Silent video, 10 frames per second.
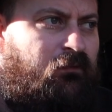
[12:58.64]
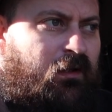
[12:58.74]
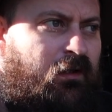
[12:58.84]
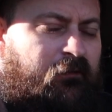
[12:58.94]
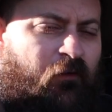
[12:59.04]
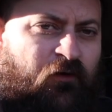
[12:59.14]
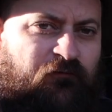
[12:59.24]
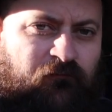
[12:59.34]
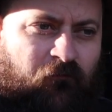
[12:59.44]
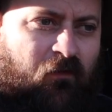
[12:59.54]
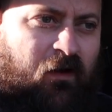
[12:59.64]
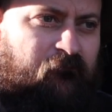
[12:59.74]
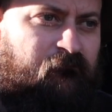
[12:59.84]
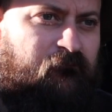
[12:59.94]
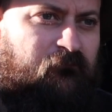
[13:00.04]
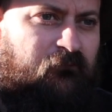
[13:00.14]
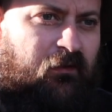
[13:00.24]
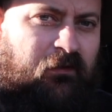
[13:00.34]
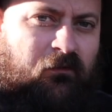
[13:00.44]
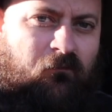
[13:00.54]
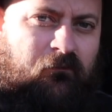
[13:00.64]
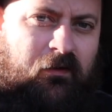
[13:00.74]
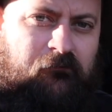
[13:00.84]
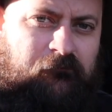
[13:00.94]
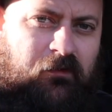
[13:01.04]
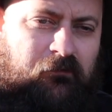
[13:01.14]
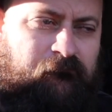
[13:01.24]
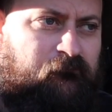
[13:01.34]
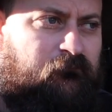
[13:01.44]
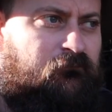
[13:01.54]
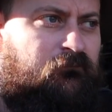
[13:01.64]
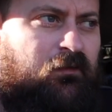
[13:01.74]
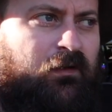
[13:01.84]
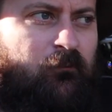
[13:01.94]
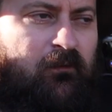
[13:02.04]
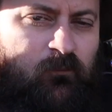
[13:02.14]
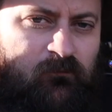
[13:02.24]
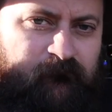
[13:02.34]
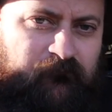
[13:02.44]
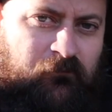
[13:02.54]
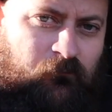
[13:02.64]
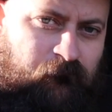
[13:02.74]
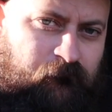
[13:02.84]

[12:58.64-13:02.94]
it overrides any alternator charge, and it will